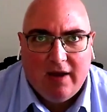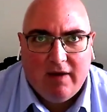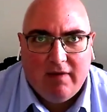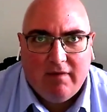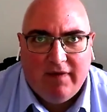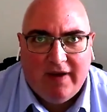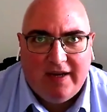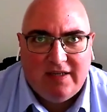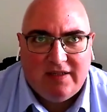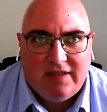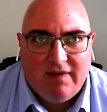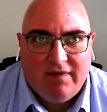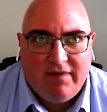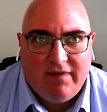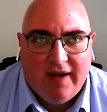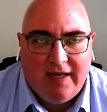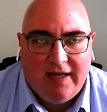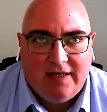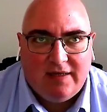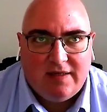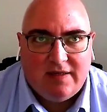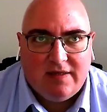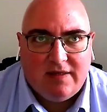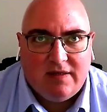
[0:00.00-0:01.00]

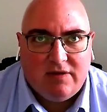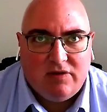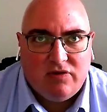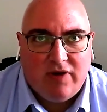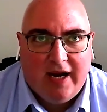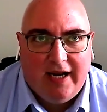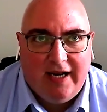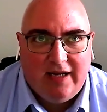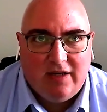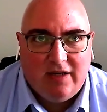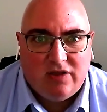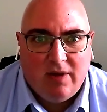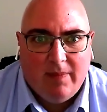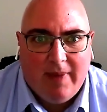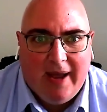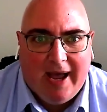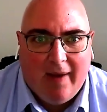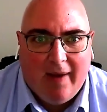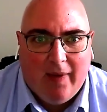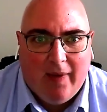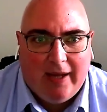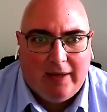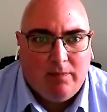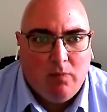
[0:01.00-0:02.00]
face-to-face training
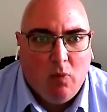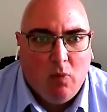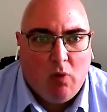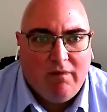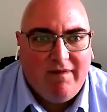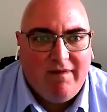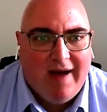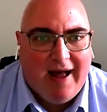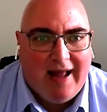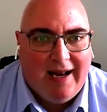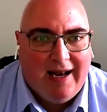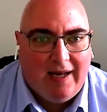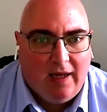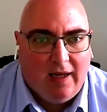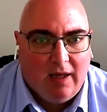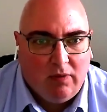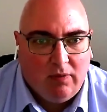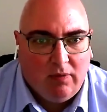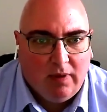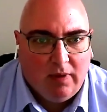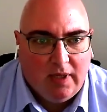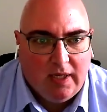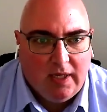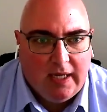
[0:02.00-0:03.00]
somehow had more value.
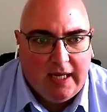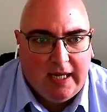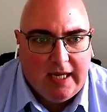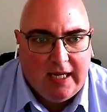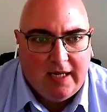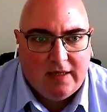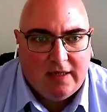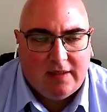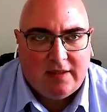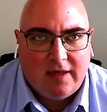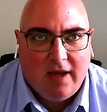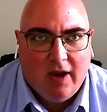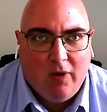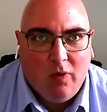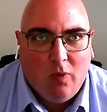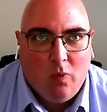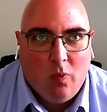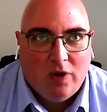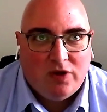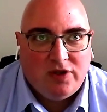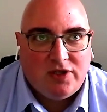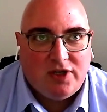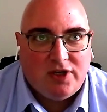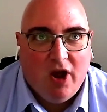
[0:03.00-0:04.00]
So
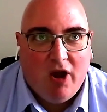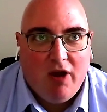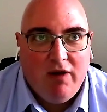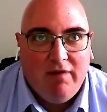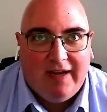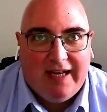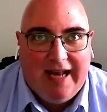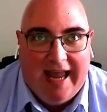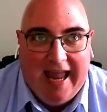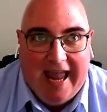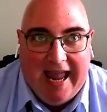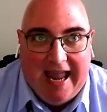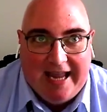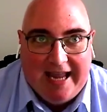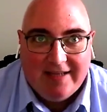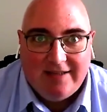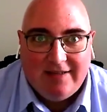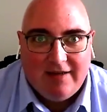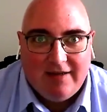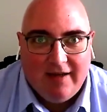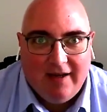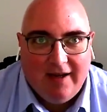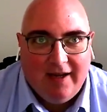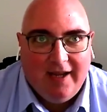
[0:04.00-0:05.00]
once COVID hit,
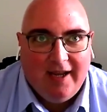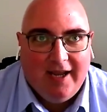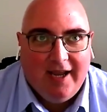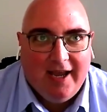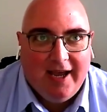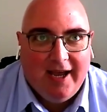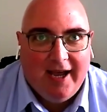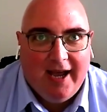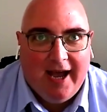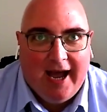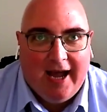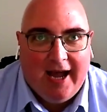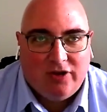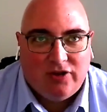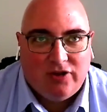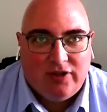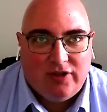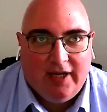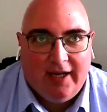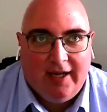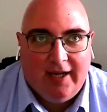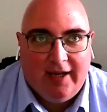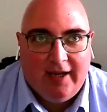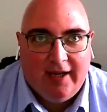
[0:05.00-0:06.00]

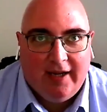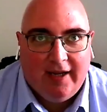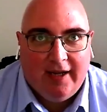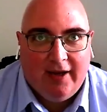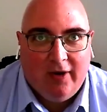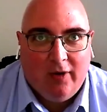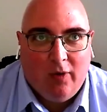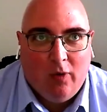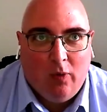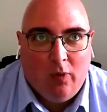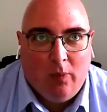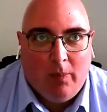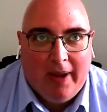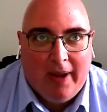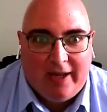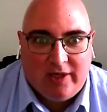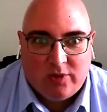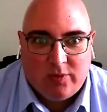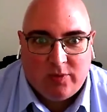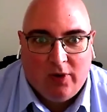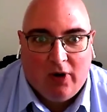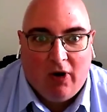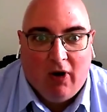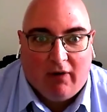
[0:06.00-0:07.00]
actually all
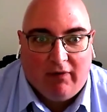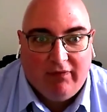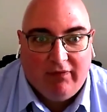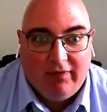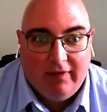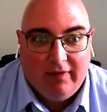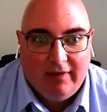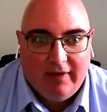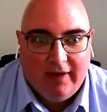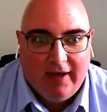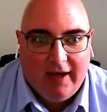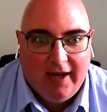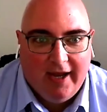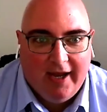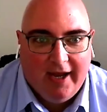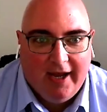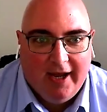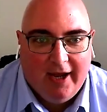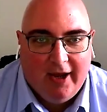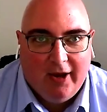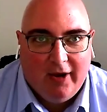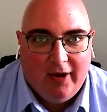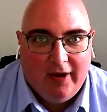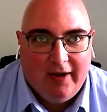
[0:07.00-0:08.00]
bets were off.
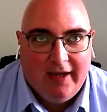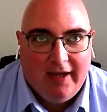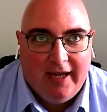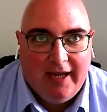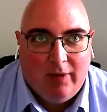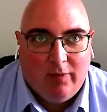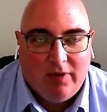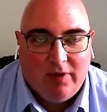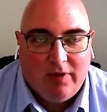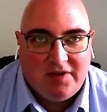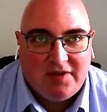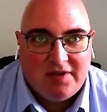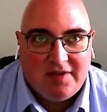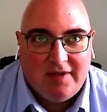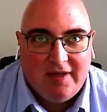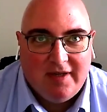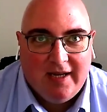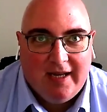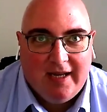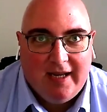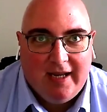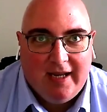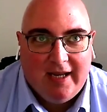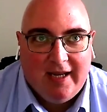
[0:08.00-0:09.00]
It was,
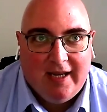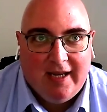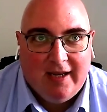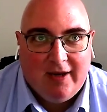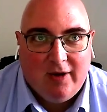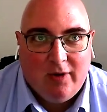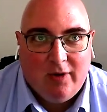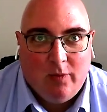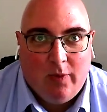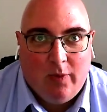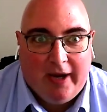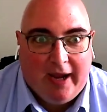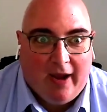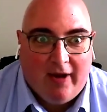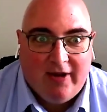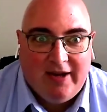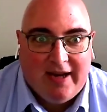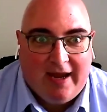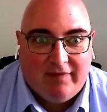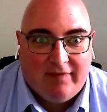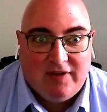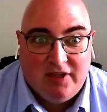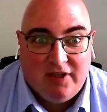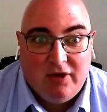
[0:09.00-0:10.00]
we're going to
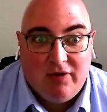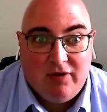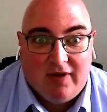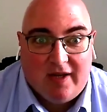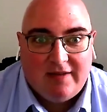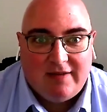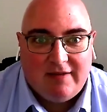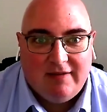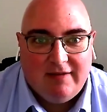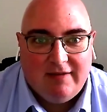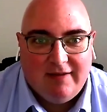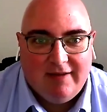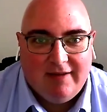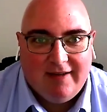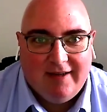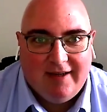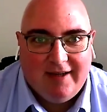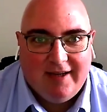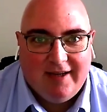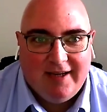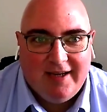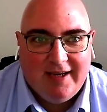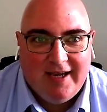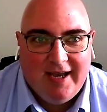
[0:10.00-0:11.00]
have to do this.
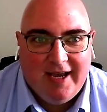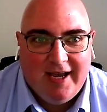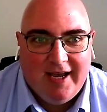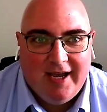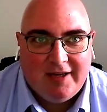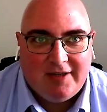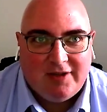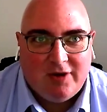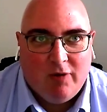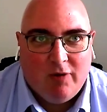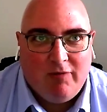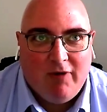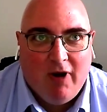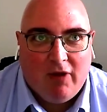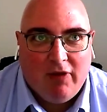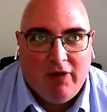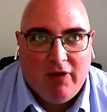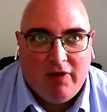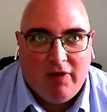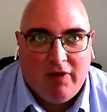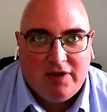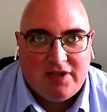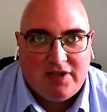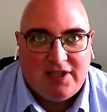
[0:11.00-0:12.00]
So rather
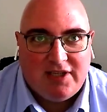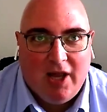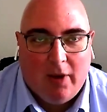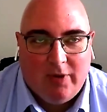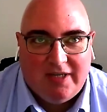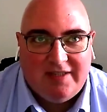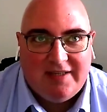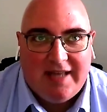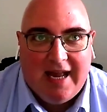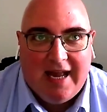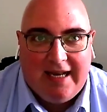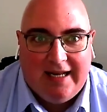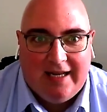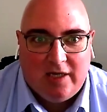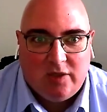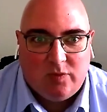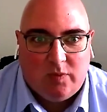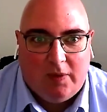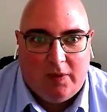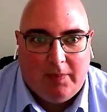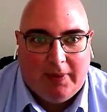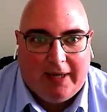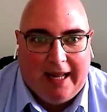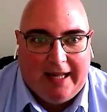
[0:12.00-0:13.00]
than slow and steady as
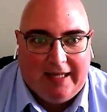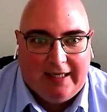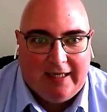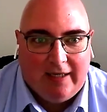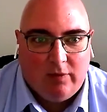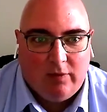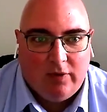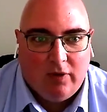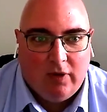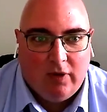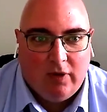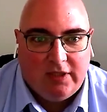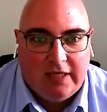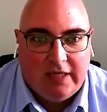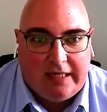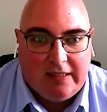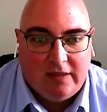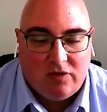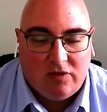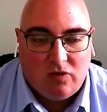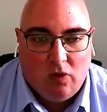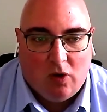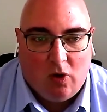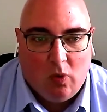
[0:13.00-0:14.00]
we'd planned, it hit
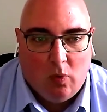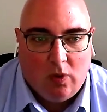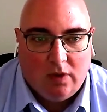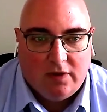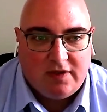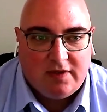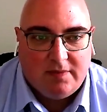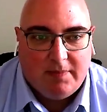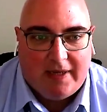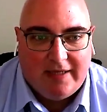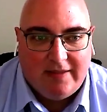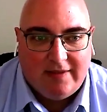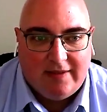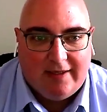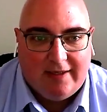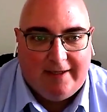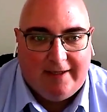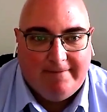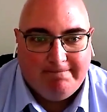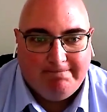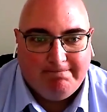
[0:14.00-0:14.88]
us all at once, basically.